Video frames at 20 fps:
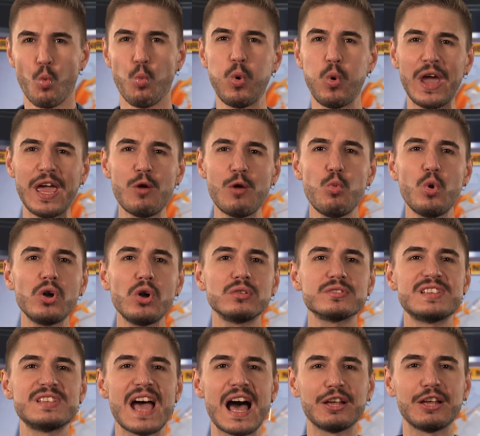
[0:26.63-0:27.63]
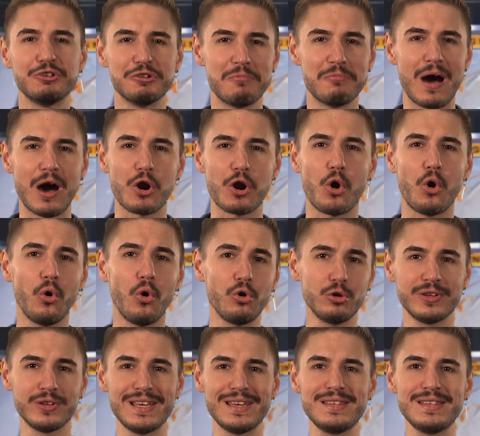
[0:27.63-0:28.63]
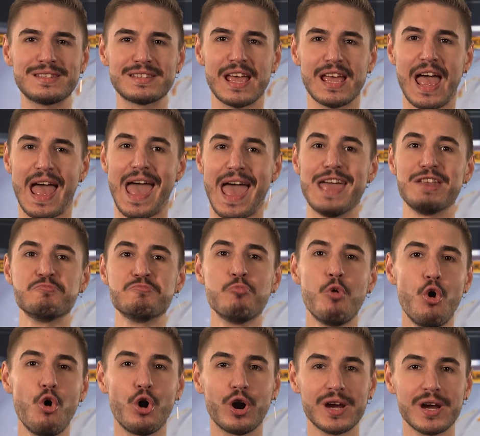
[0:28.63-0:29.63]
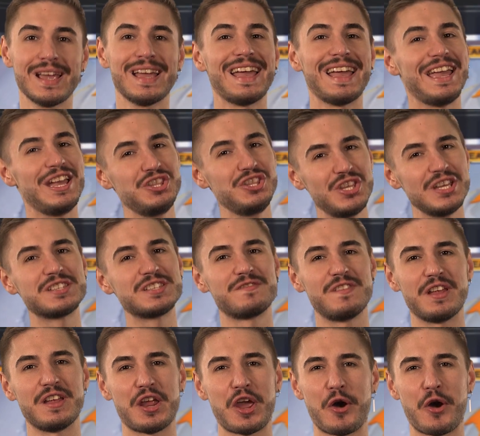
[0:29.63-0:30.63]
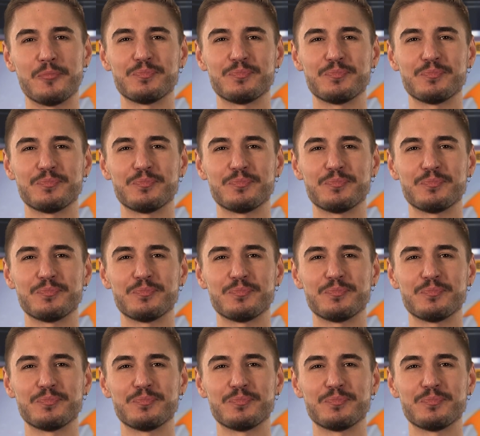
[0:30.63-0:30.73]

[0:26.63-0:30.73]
We will tell you about all these and more in this video.